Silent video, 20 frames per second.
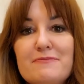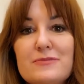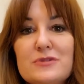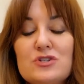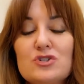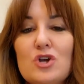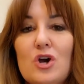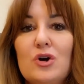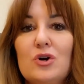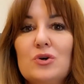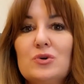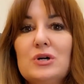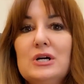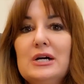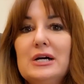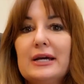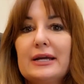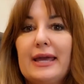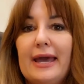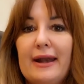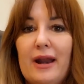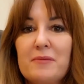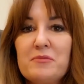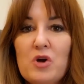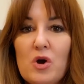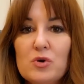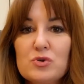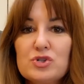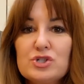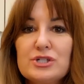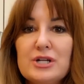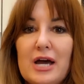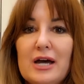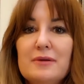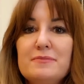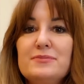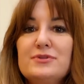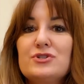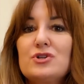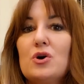So again, I'm Coach
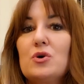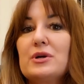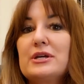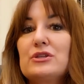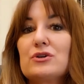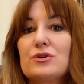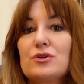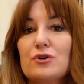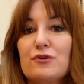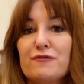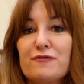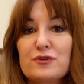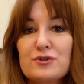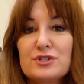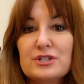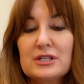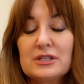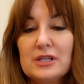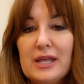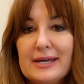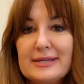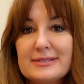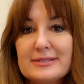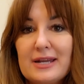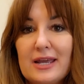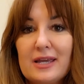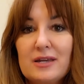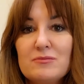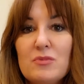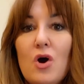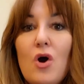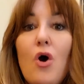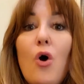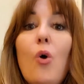Deb, so either your first and last name,